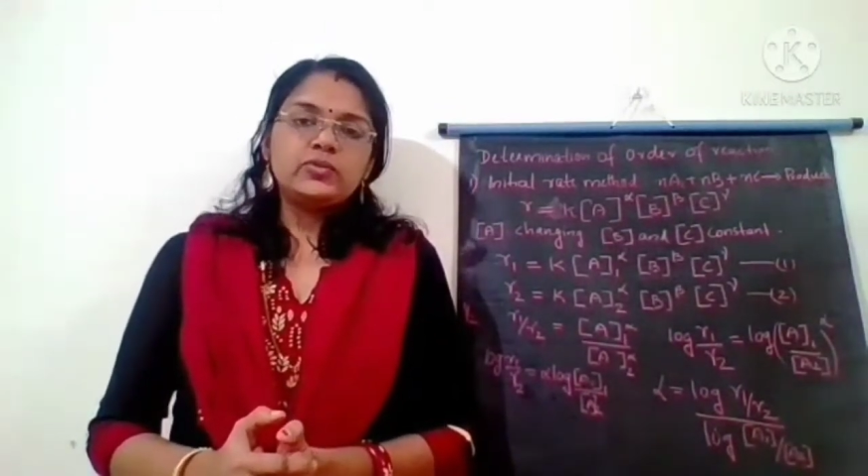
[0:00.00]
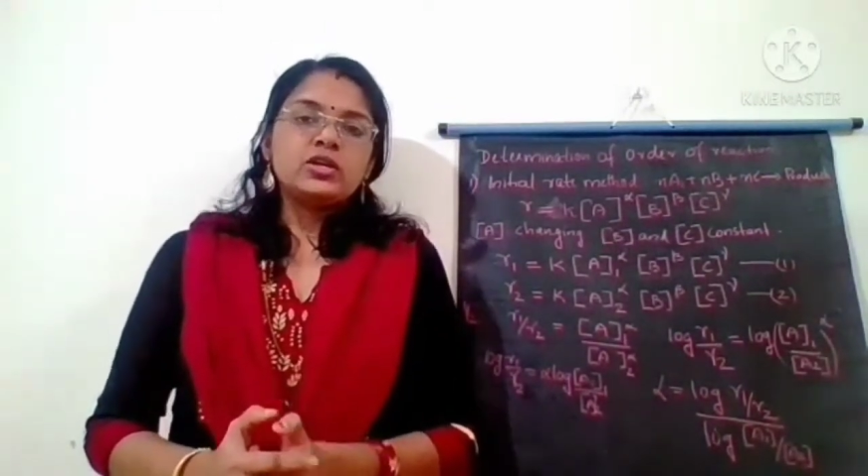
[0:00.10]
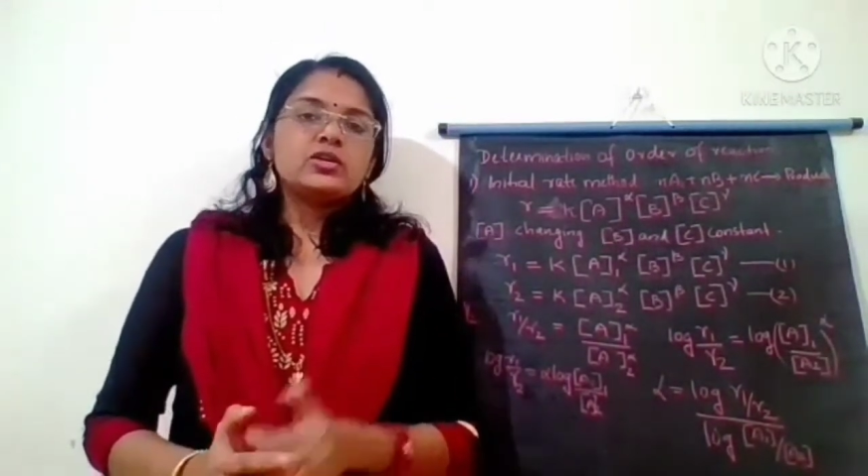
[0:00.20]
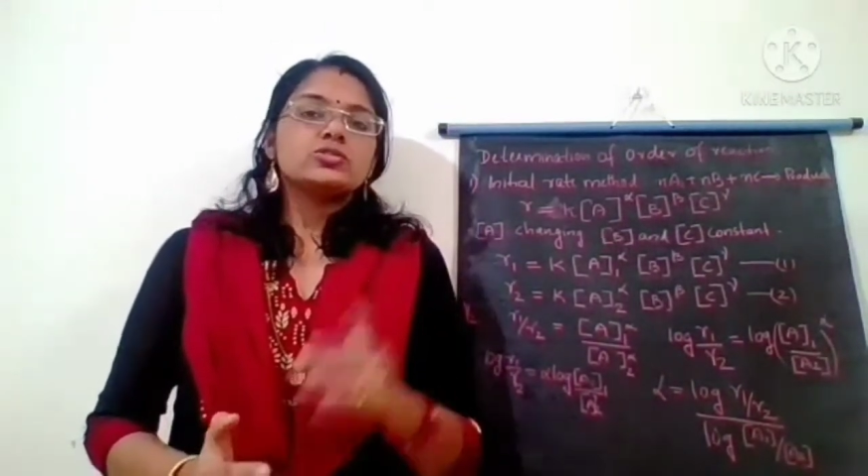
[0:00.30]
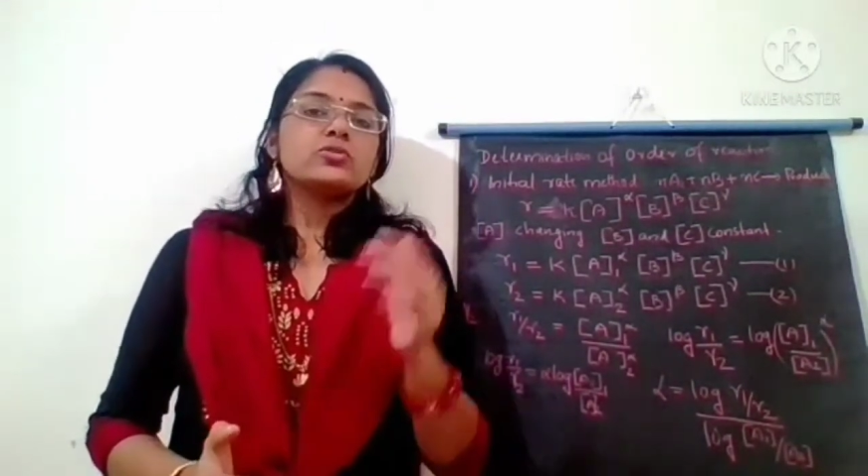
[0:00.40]

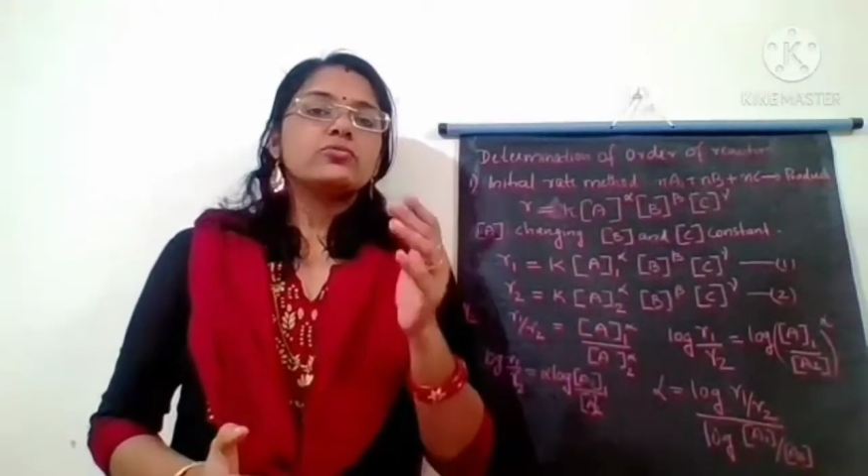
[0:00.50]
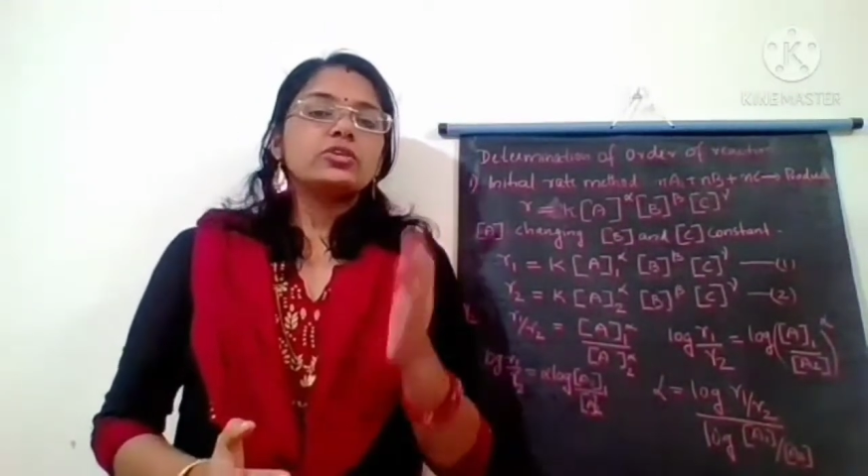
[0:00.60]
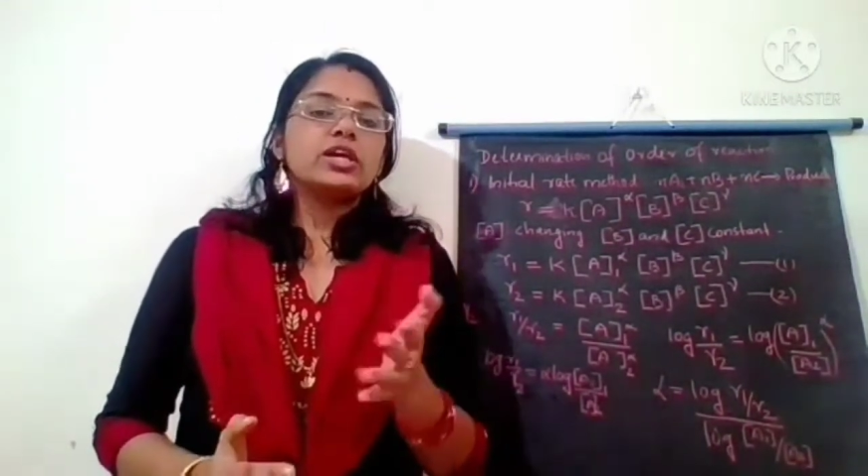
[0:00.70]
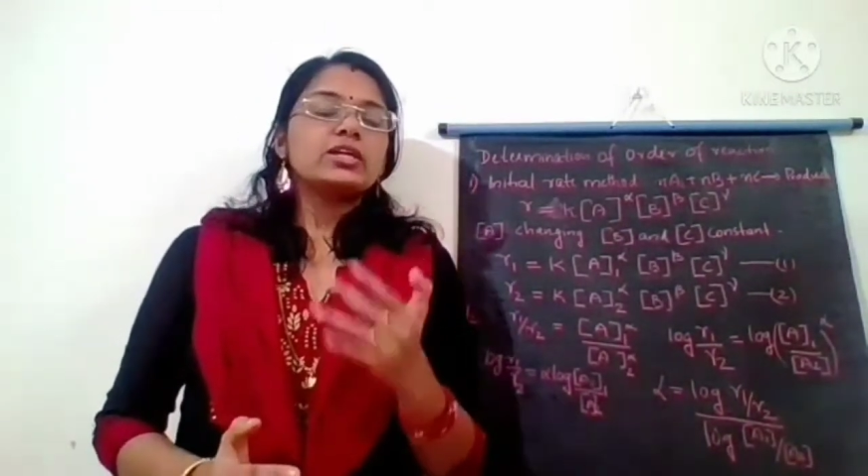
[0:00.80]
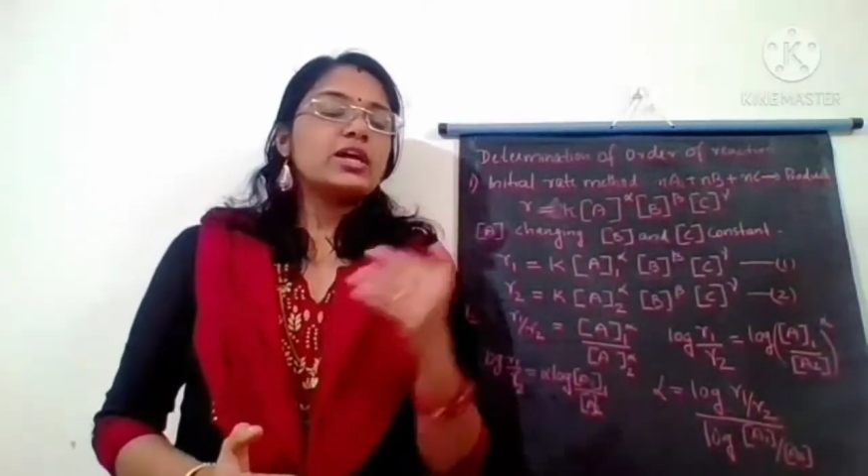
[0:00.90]
So for
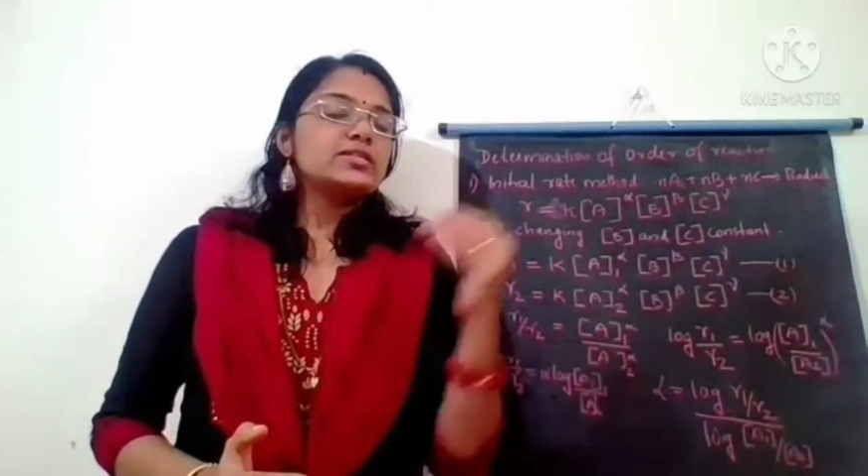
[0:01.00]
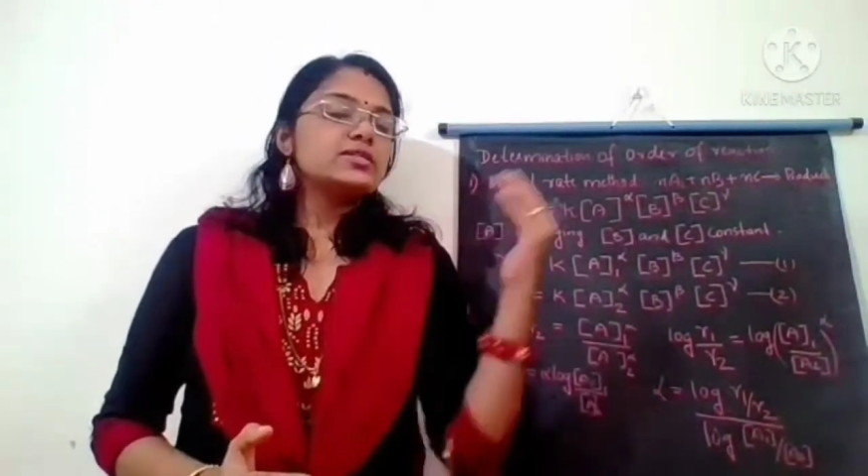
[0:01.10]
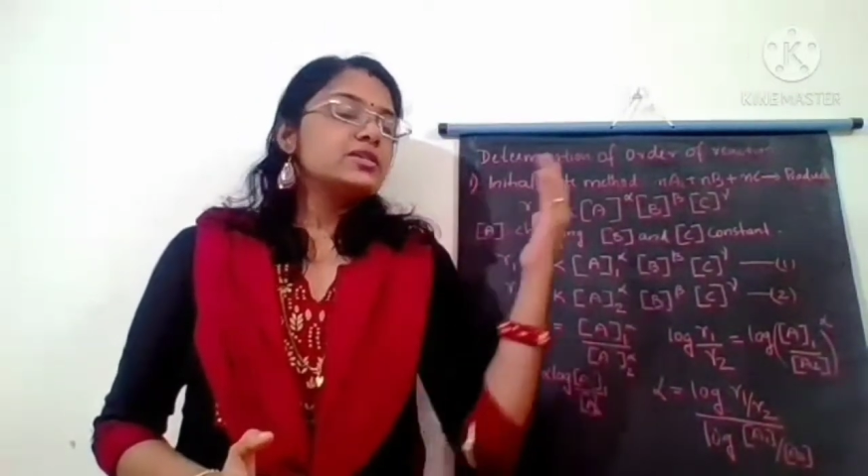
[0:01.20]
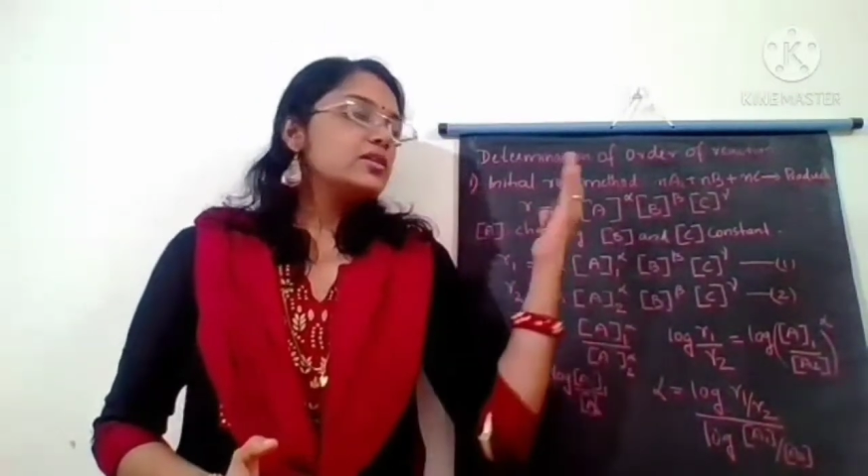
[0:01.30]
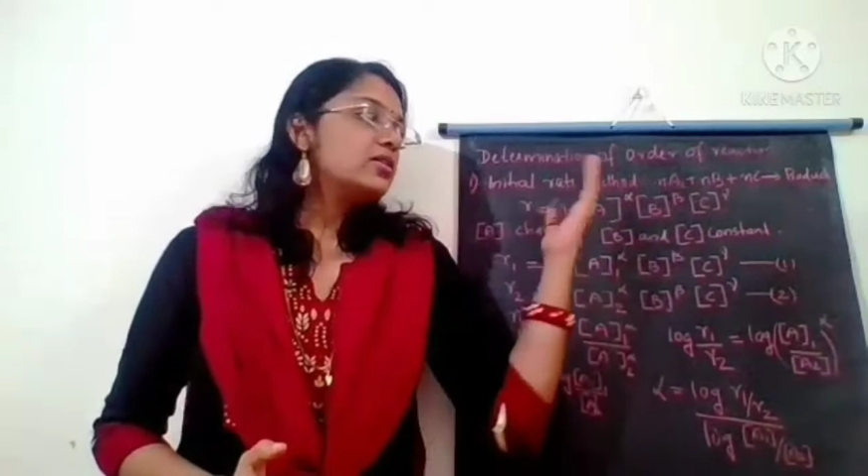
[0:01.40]
that, consider
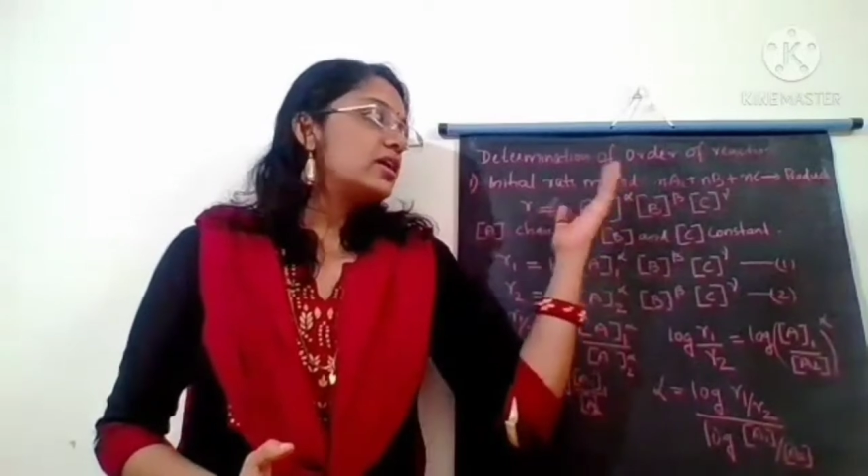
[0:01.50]
a